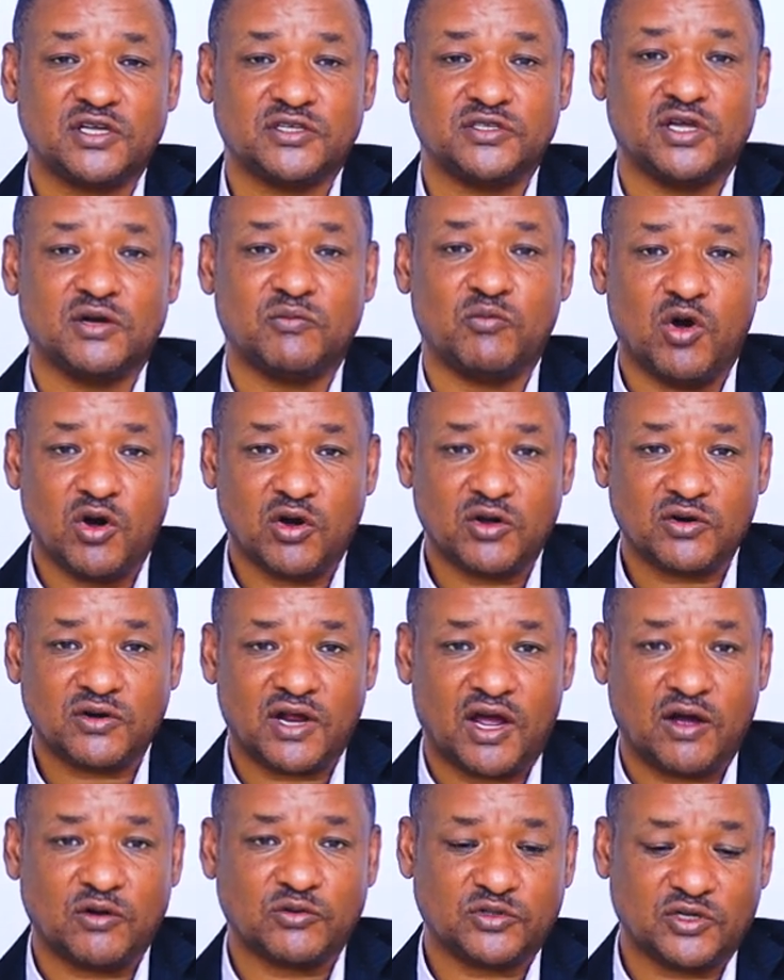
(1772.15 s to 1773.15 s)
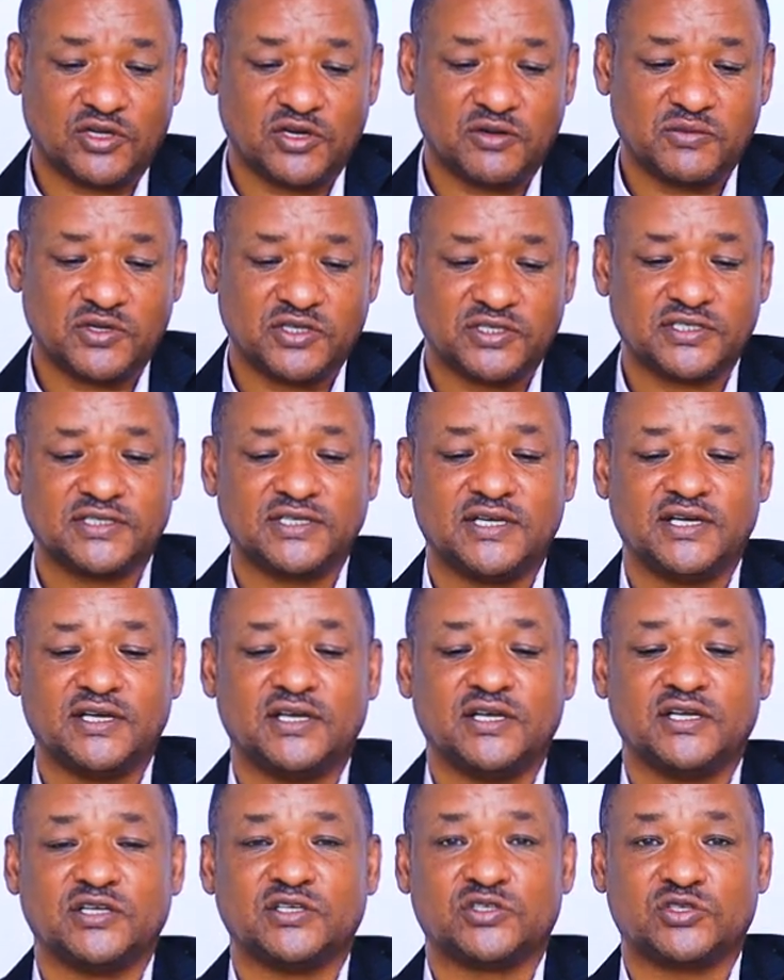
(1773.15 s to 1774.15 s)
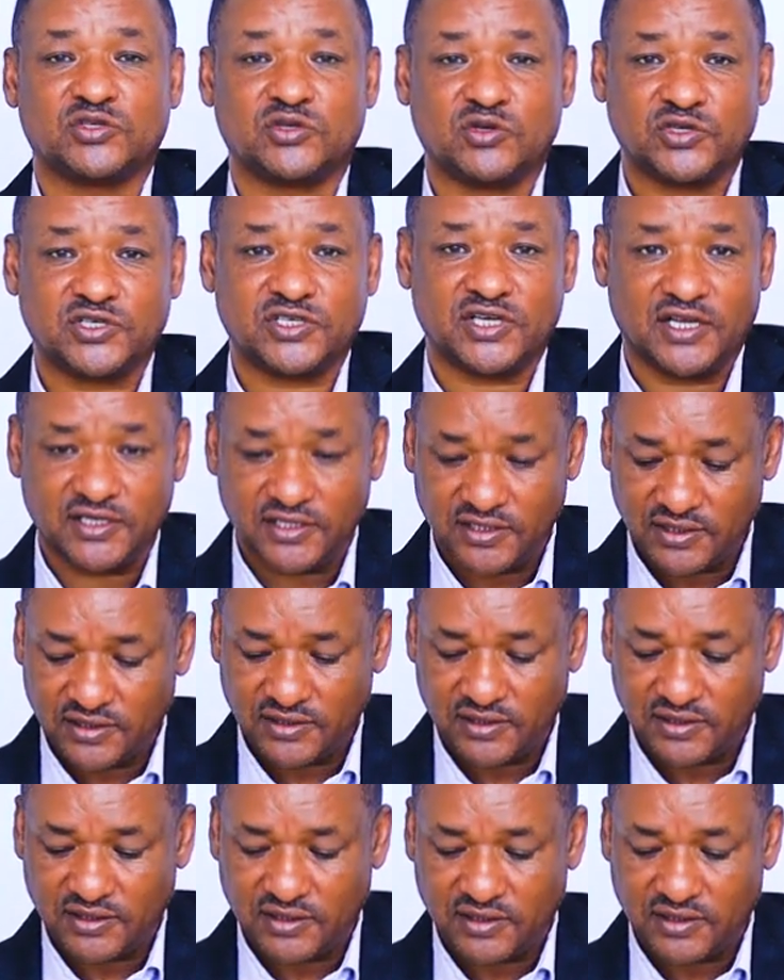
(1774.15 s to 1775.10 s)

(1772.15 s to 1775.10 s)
the more autonomous social